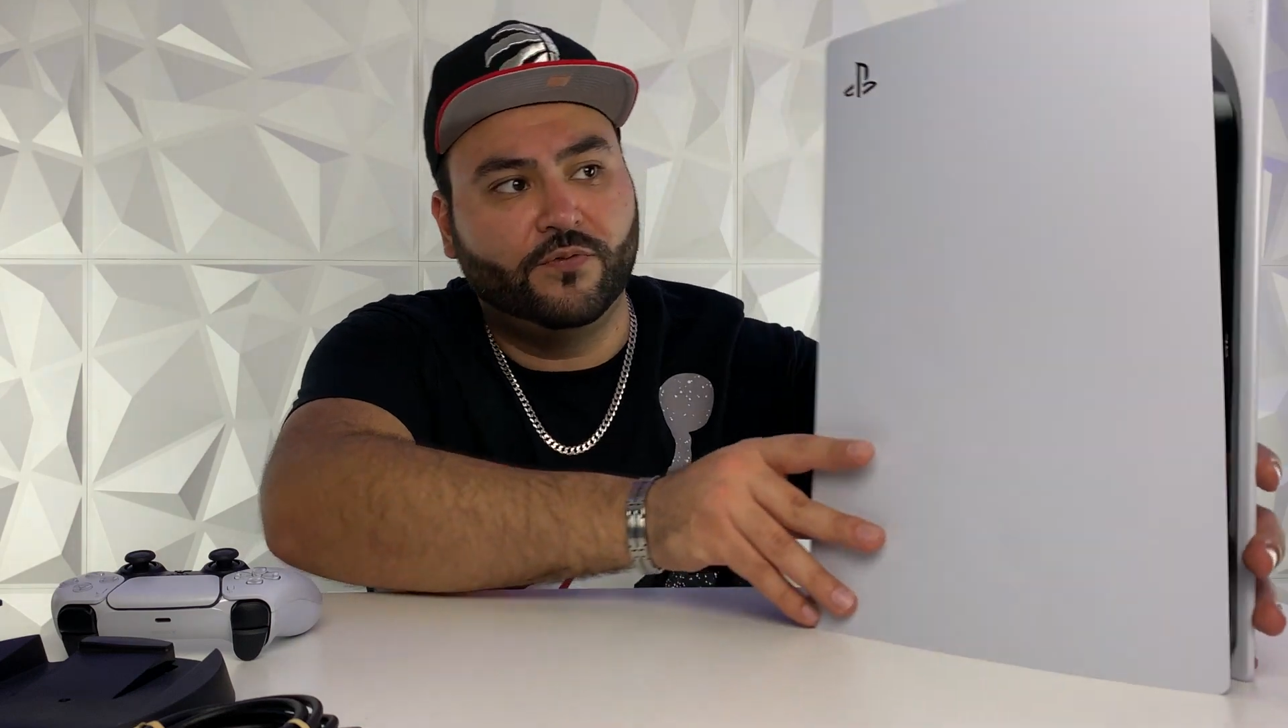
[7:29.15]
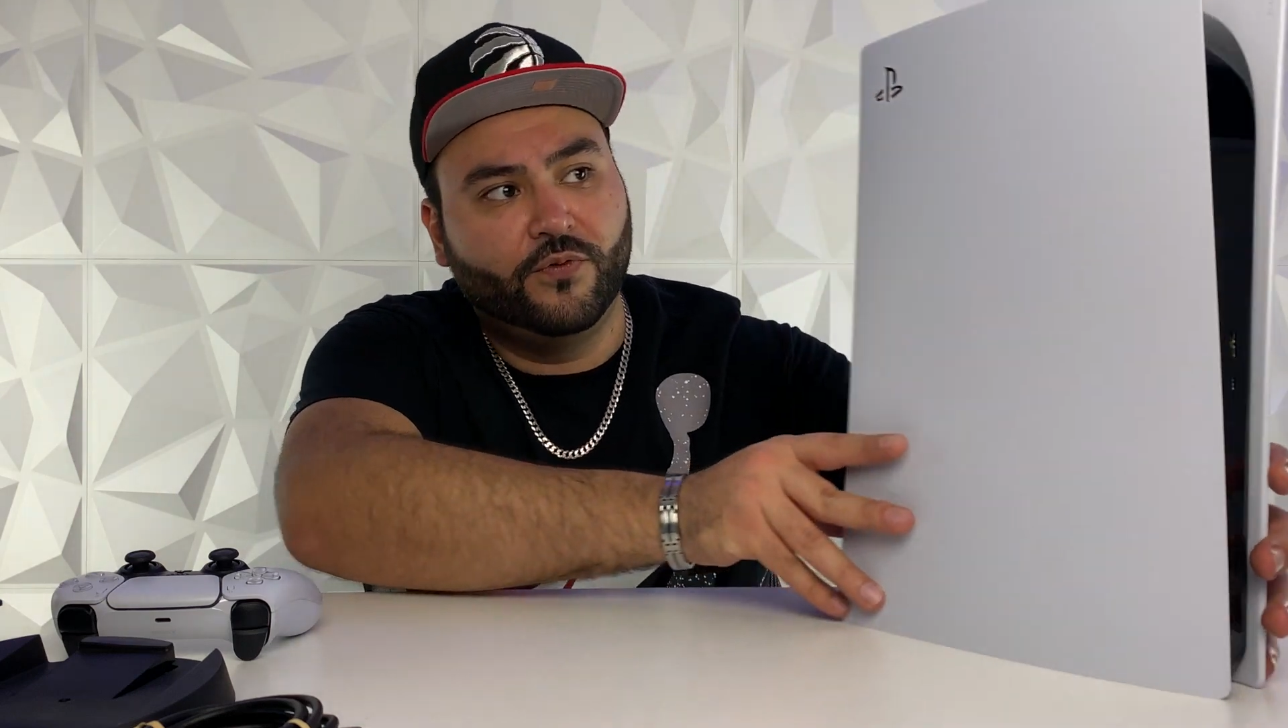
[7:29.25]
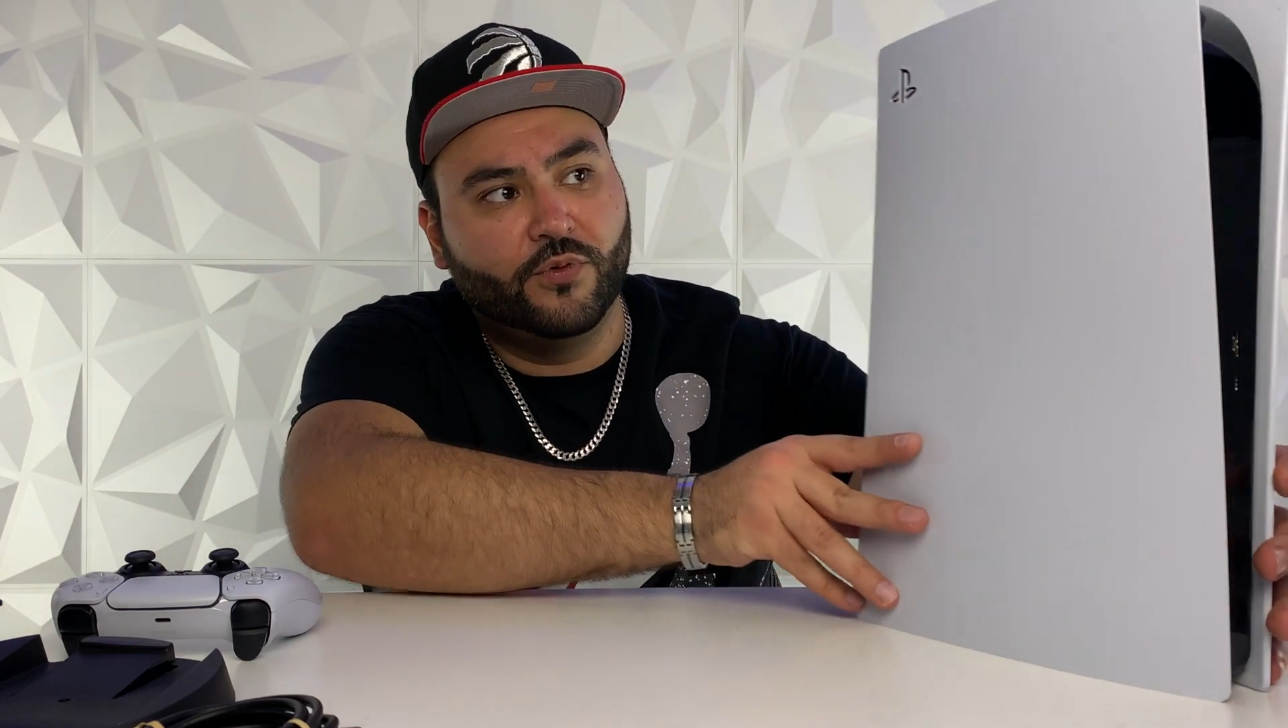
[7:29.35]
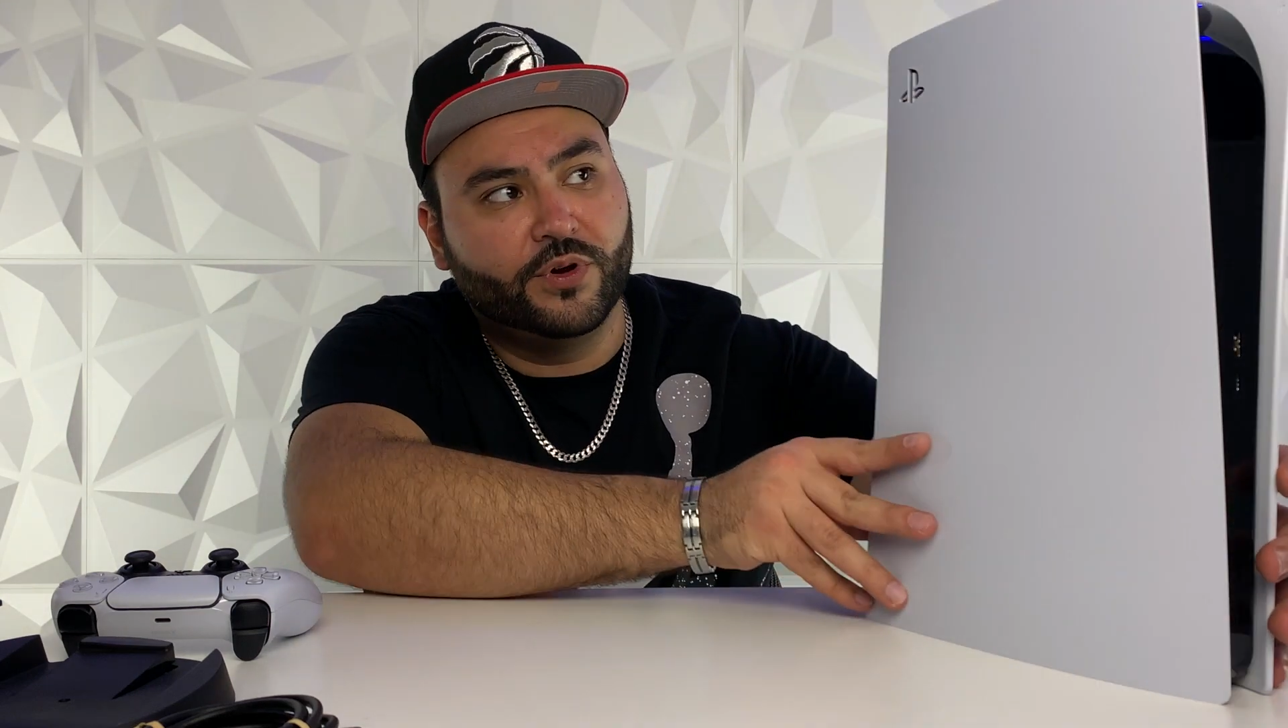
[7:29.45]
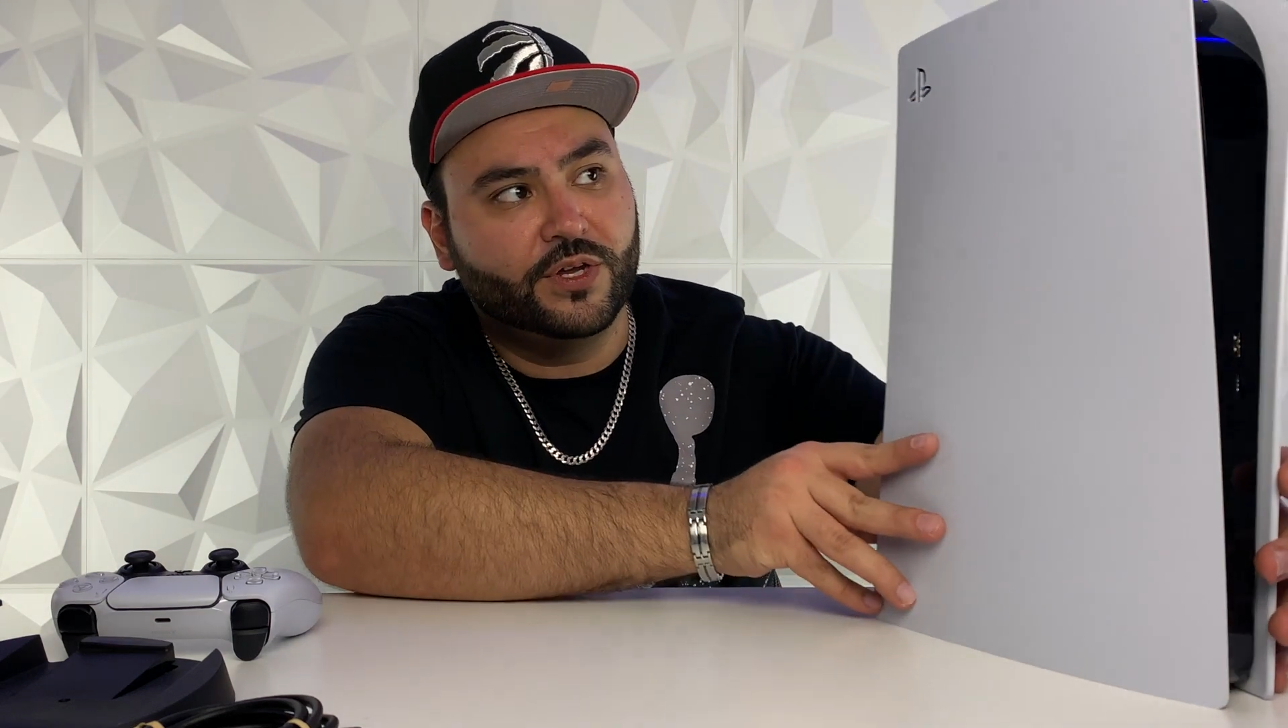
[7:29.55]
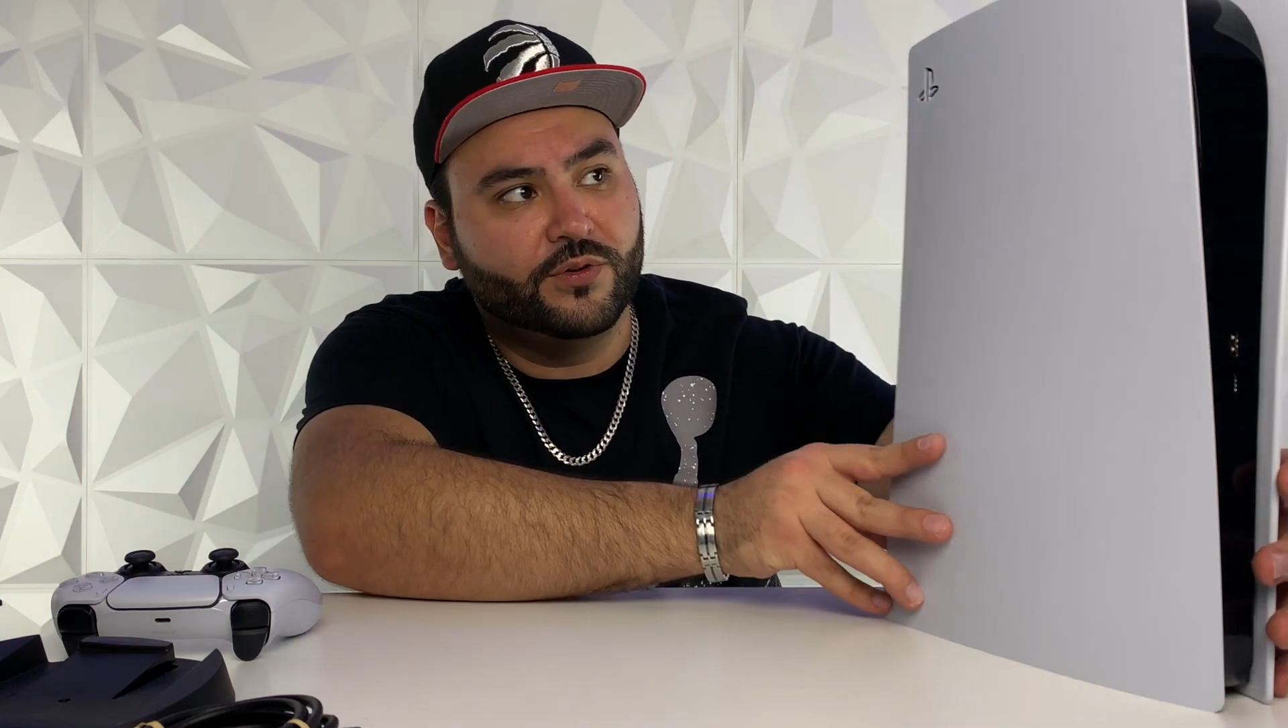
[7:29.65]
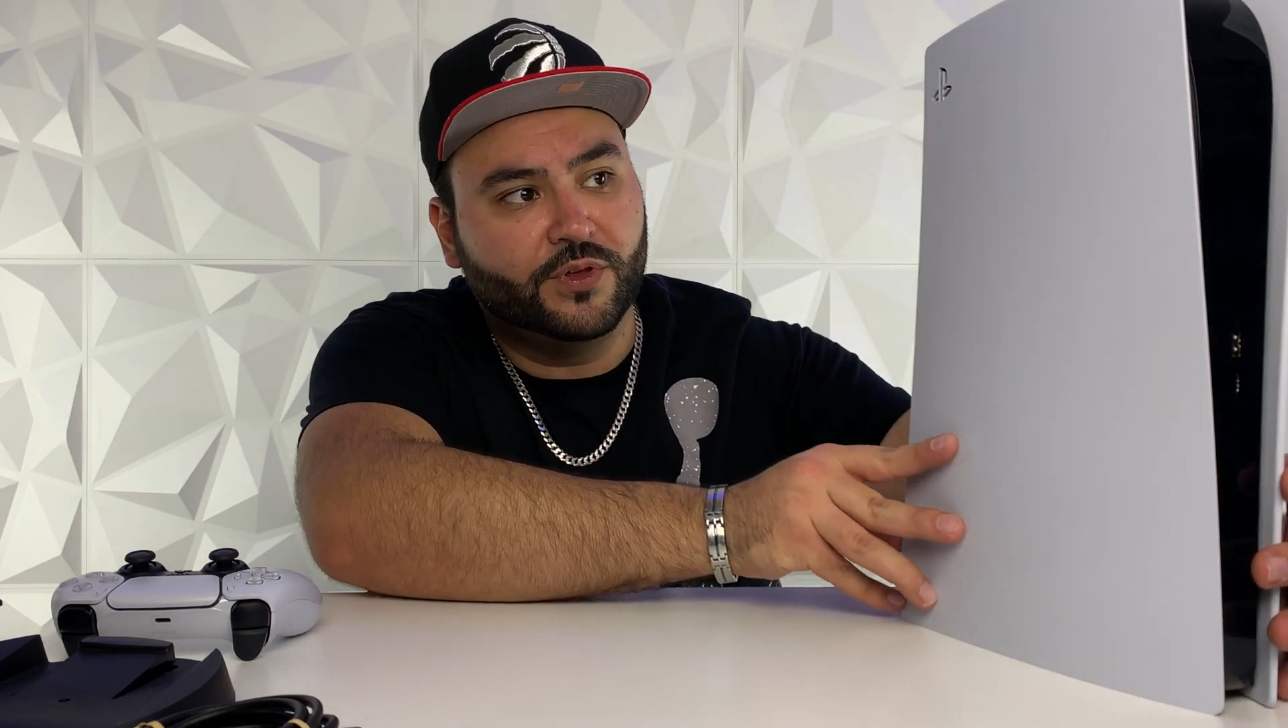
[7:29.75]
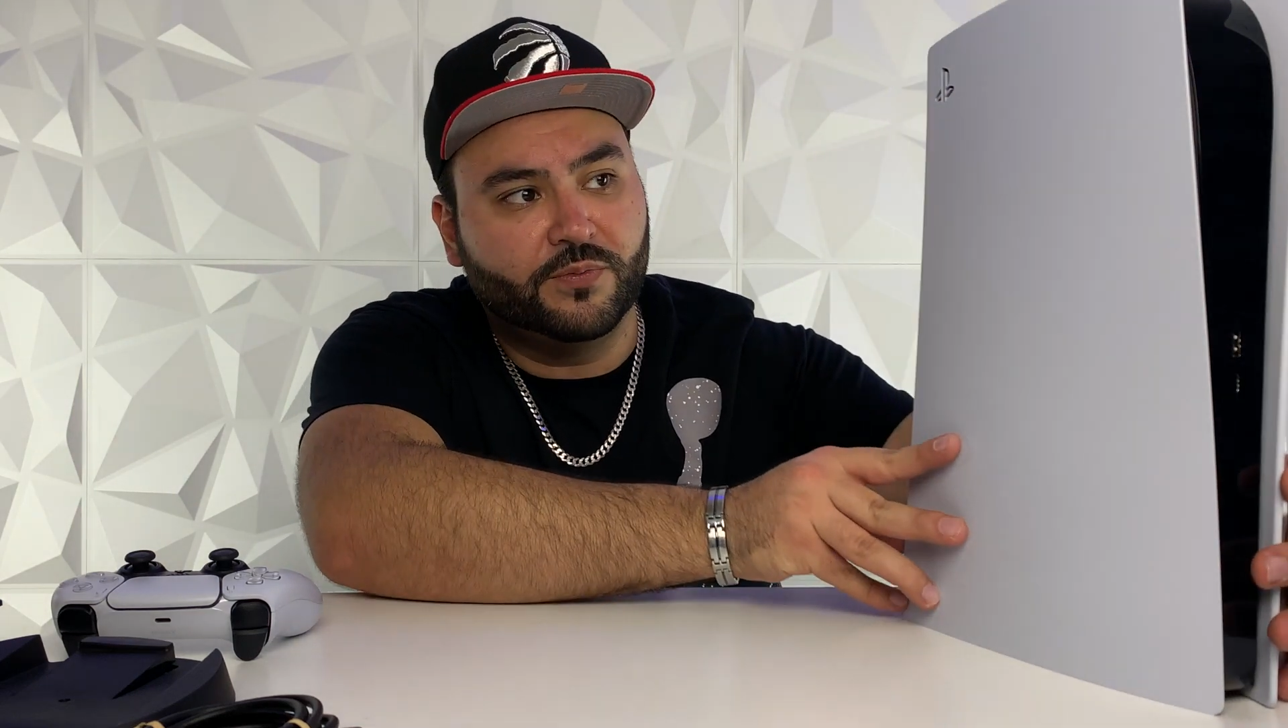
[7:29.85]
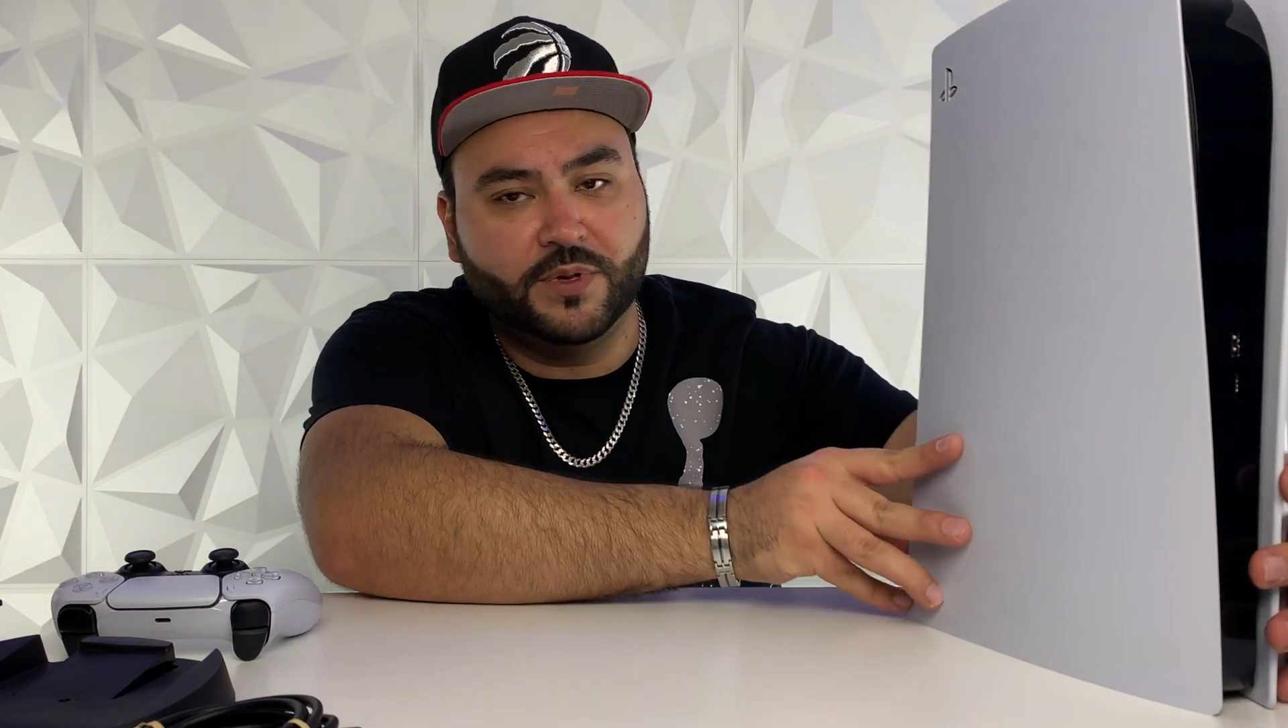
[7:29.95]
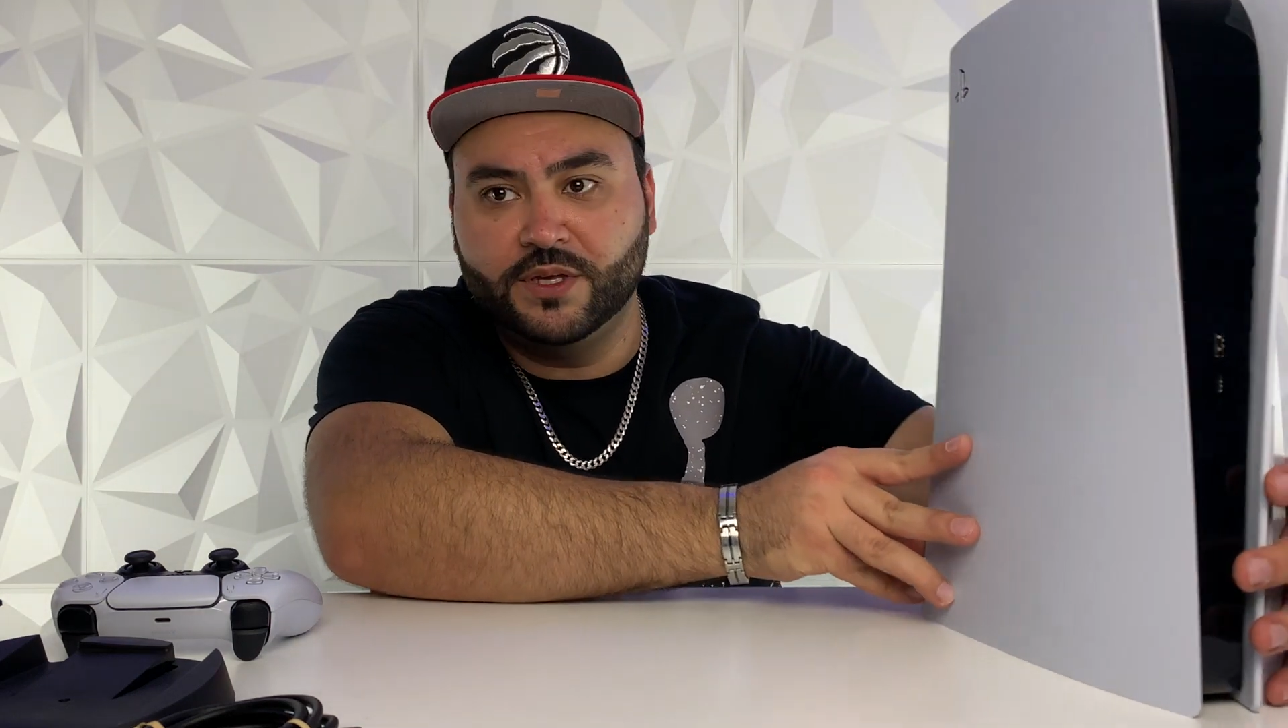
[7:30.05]
4 here
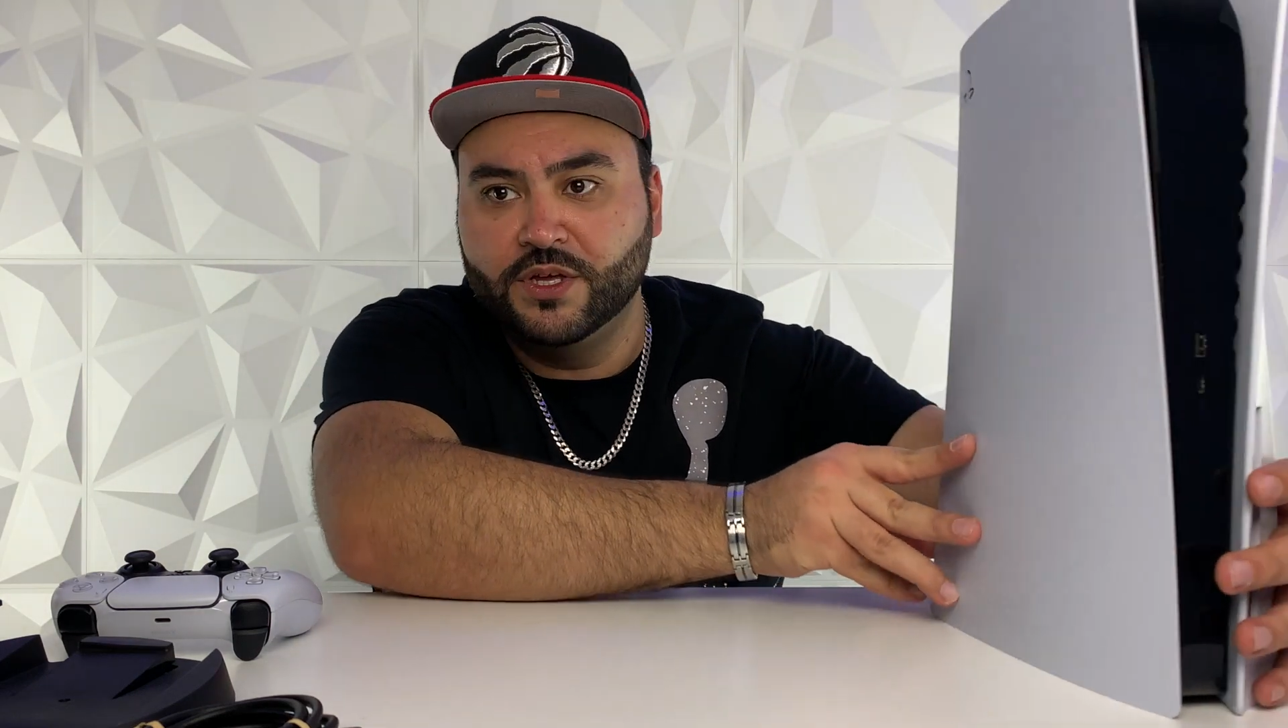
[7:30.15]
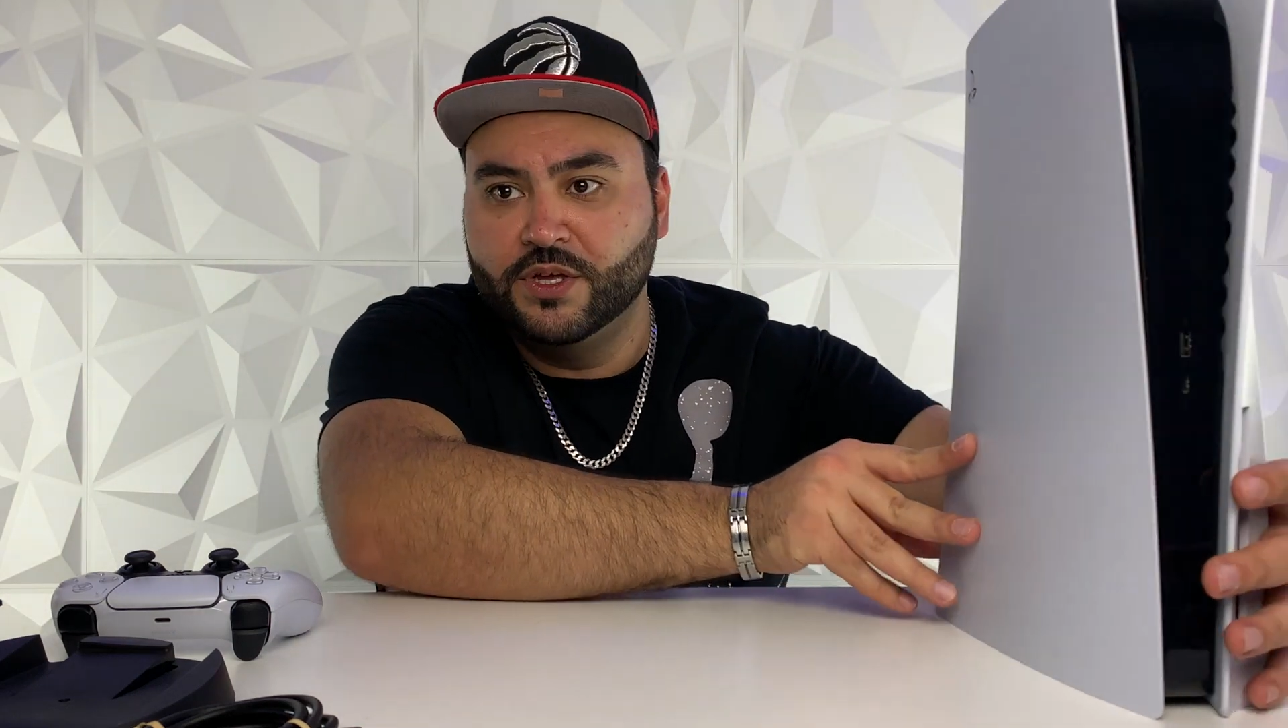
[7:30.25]
with me.